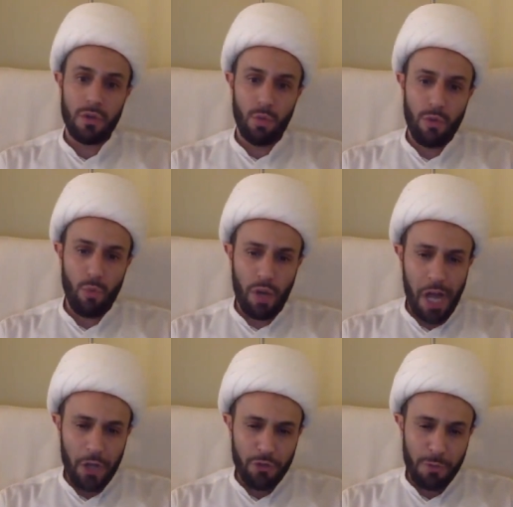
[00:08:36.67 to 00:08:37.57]
with
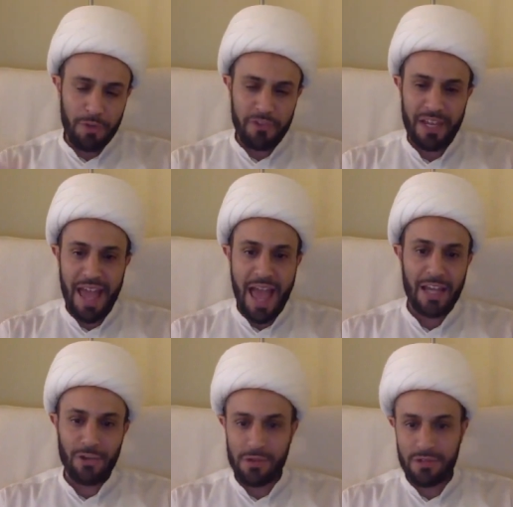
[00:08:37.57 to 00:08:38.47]
100%
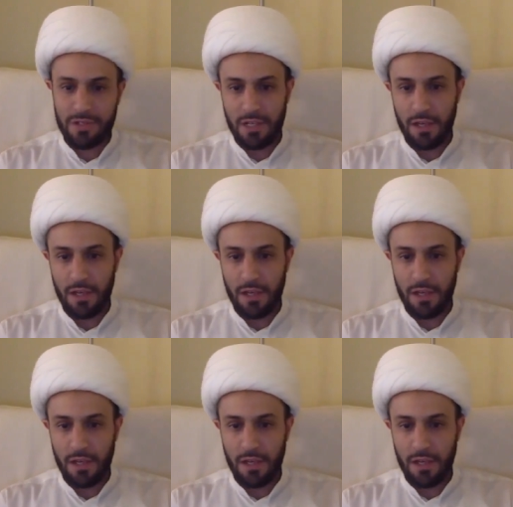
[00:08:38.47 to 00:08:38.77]
accuracy.